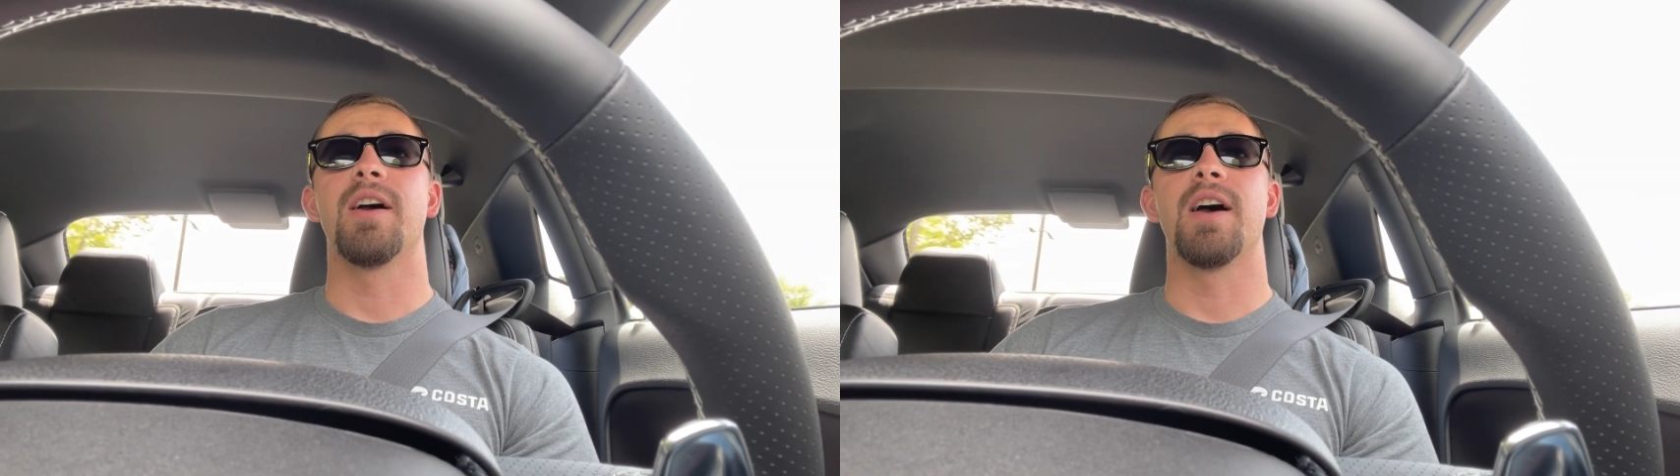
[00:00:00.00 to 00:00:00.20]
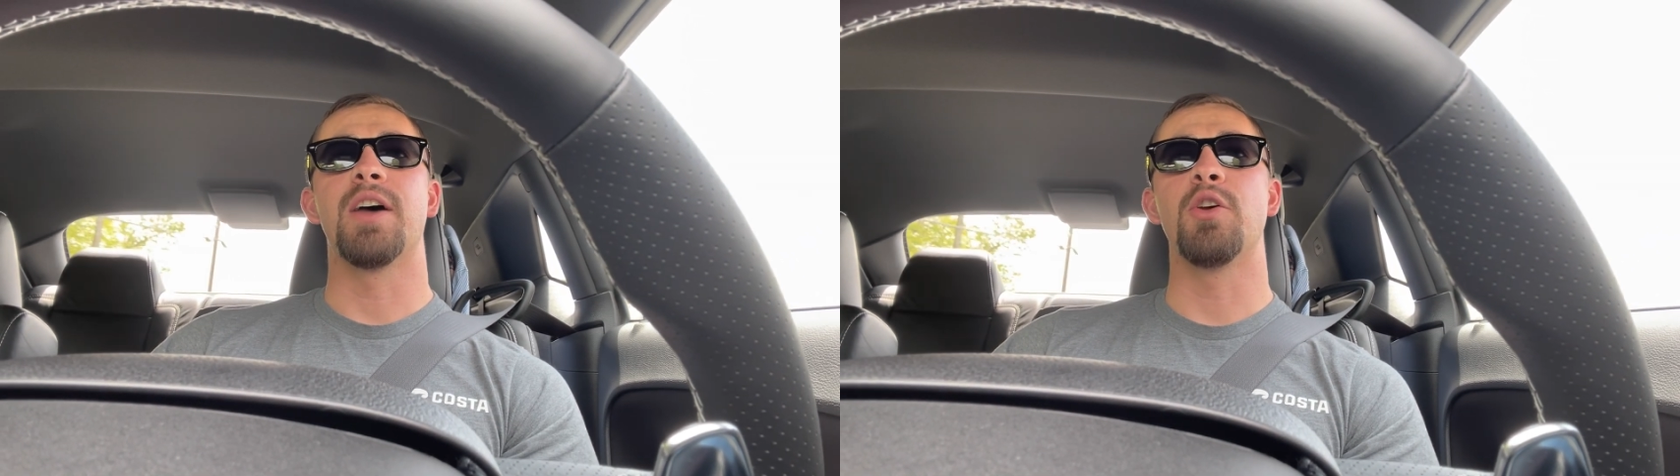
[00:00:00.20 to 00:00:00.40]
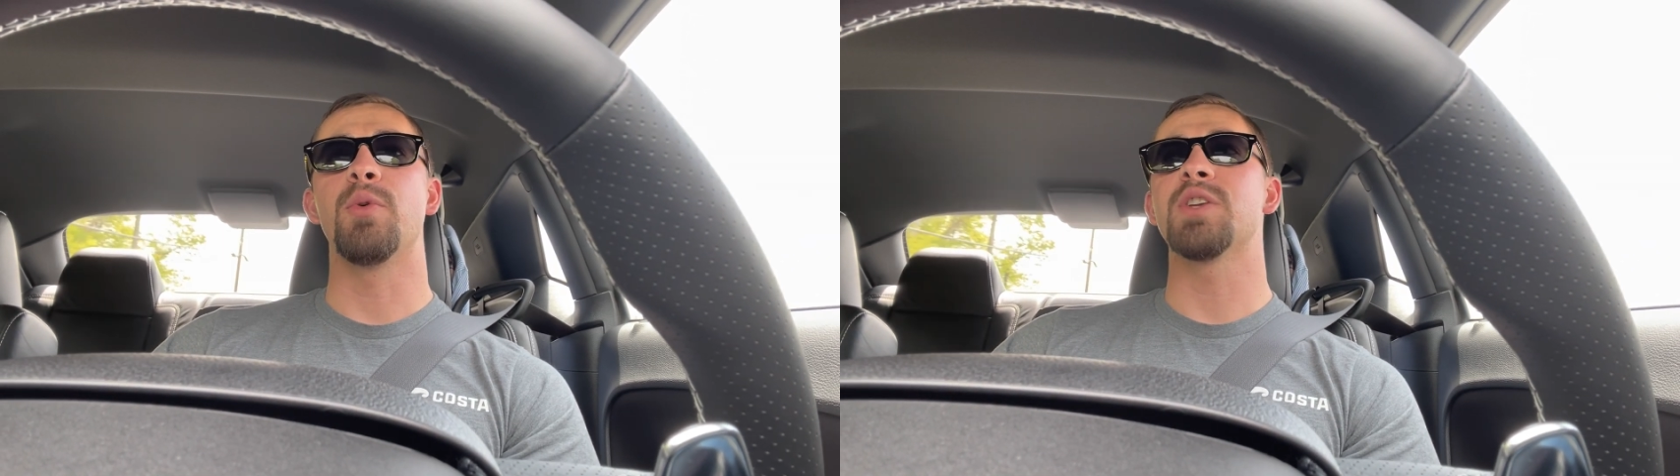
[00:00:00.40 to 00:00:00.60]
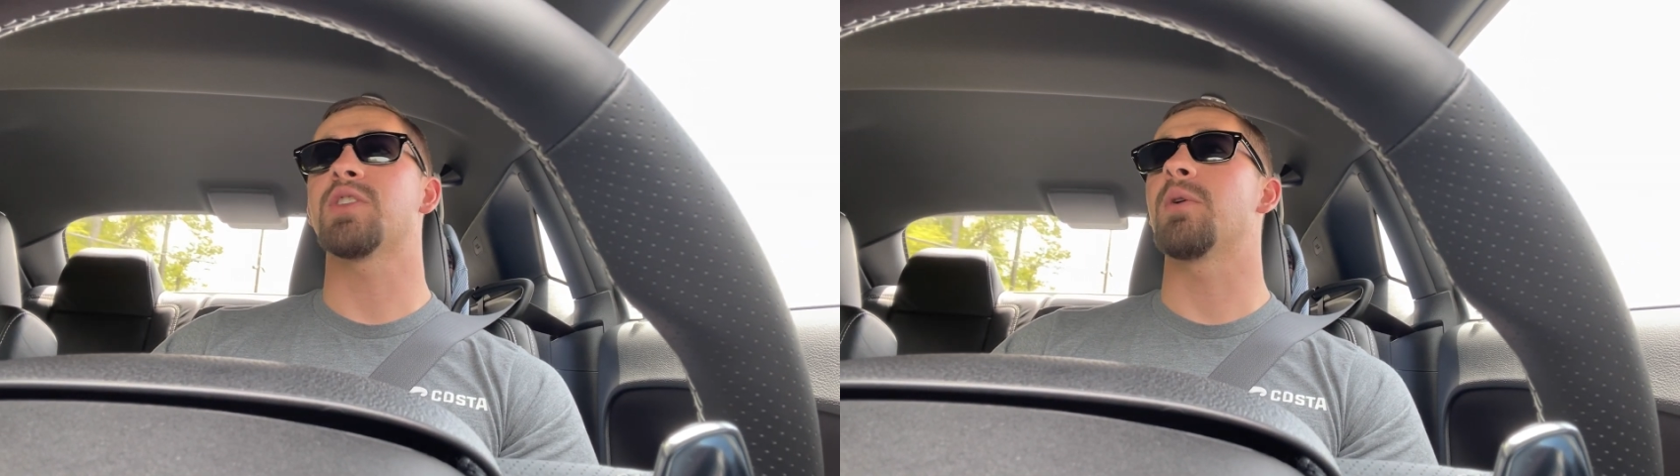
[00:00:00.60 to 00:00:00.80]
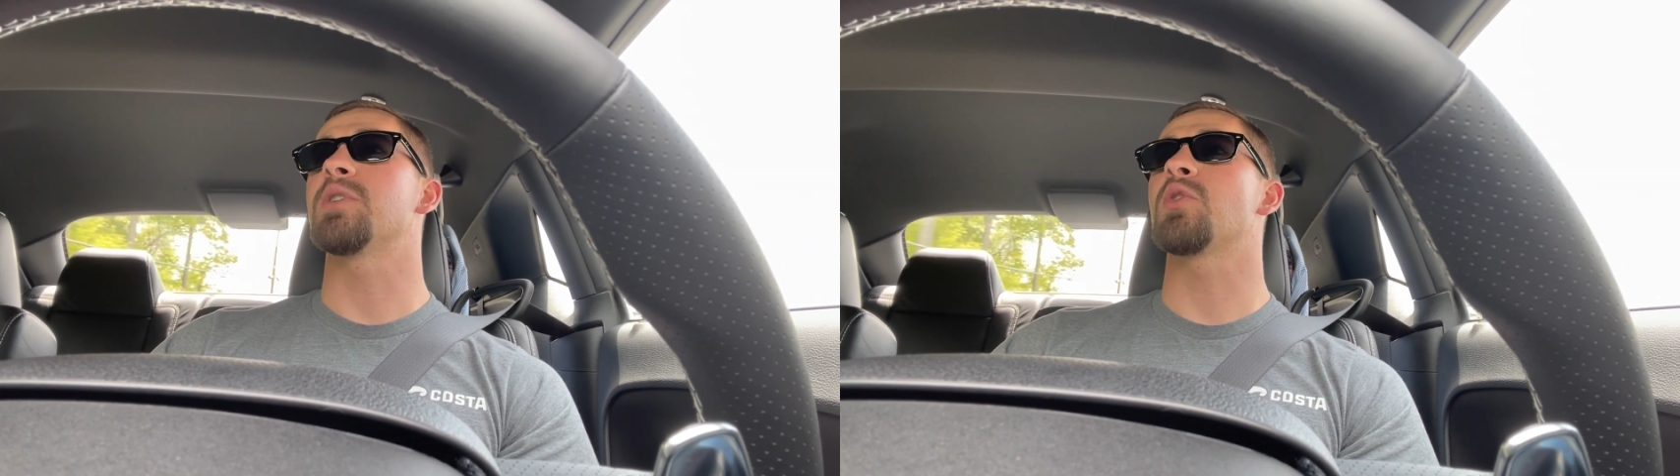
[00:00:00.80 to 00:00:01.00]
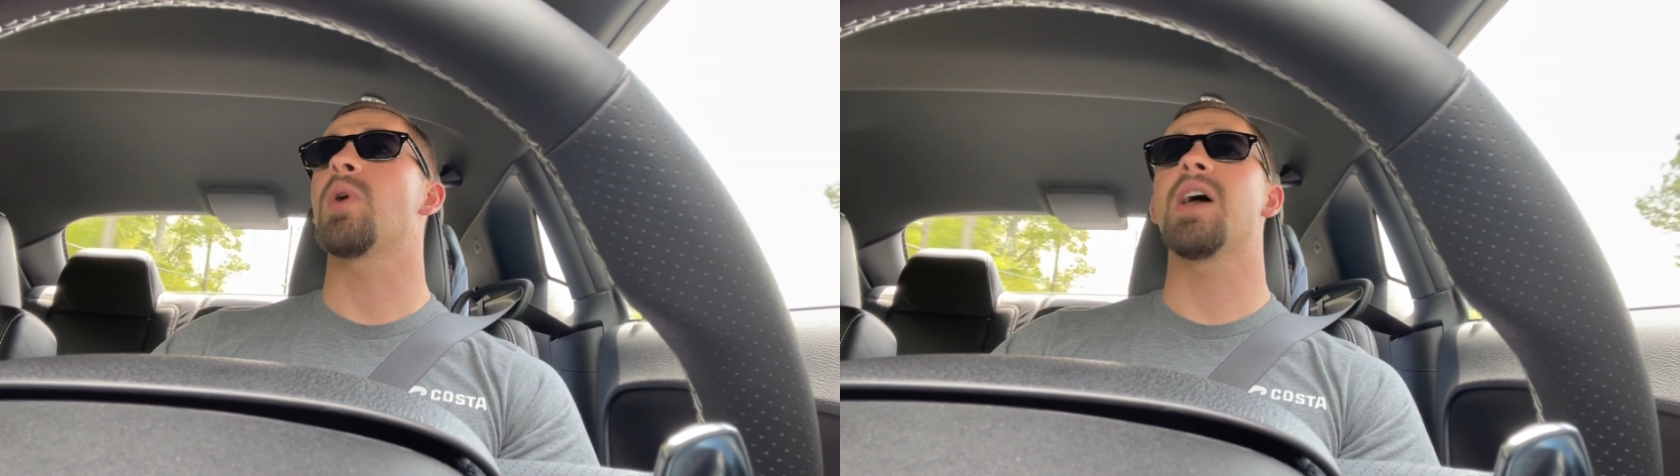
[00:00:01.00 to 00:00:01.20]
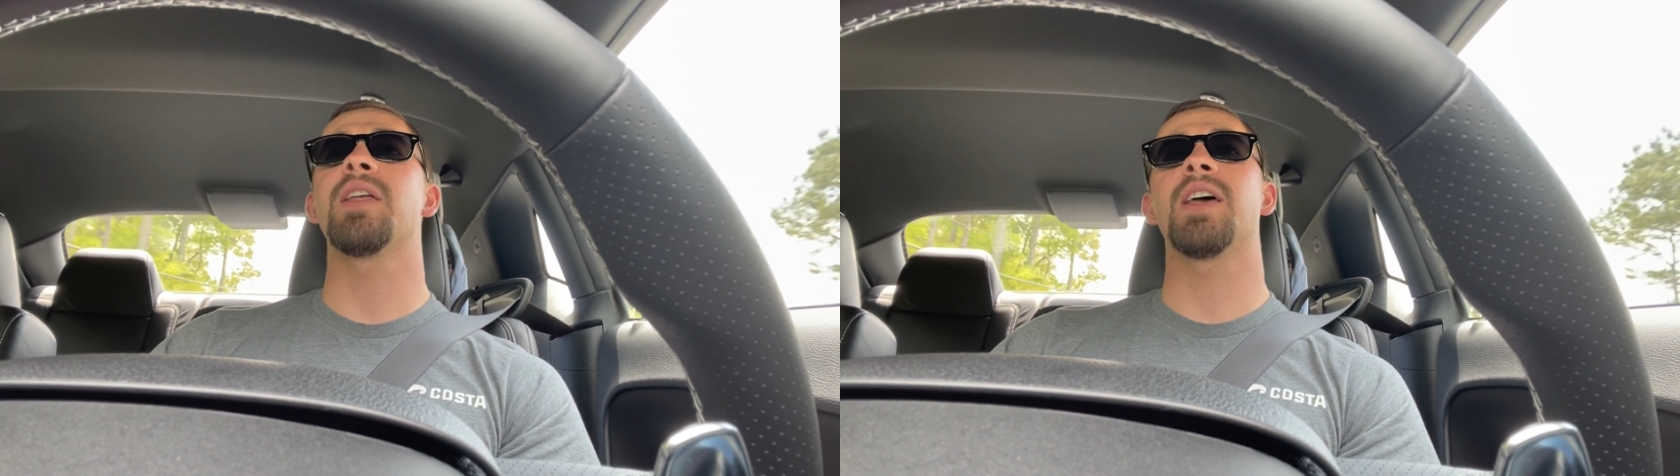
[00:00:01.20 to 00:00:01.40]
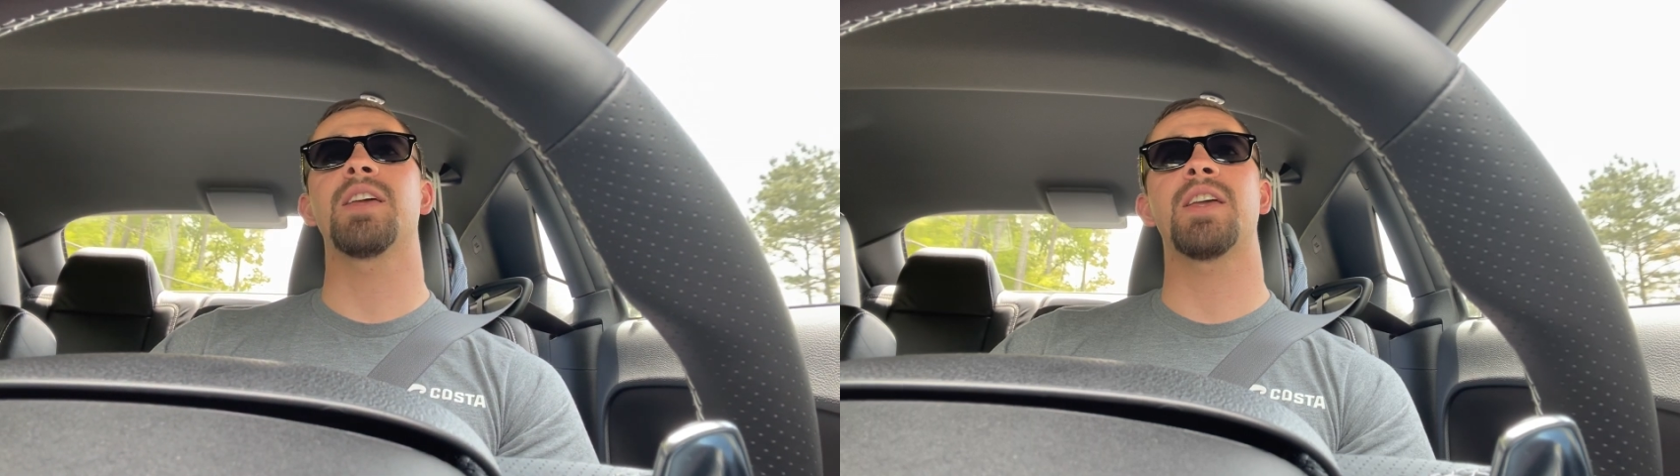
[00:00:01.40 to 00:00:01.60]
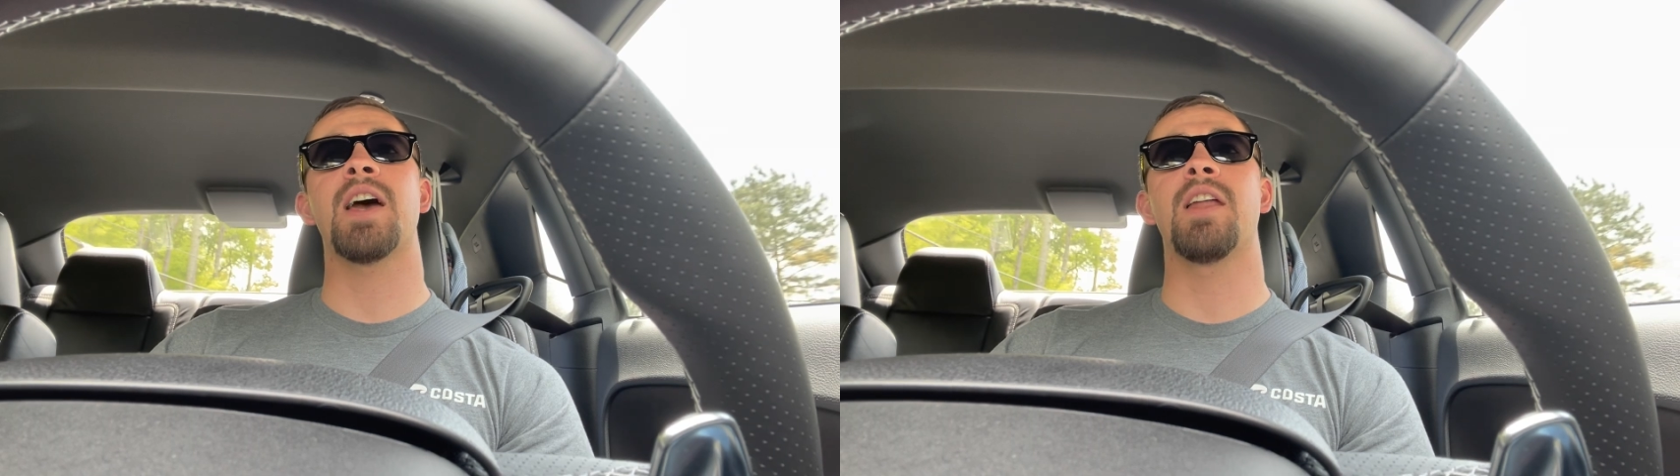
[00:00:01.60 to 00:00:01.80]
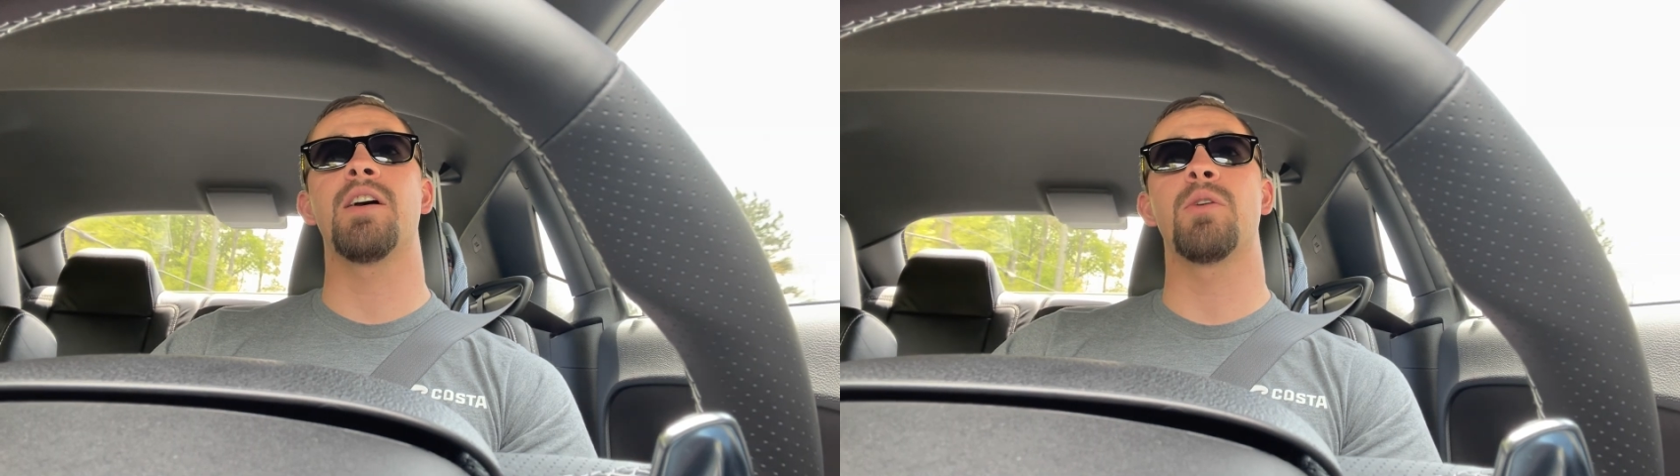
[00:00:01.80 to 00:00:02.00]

I do wish there was a way they could kind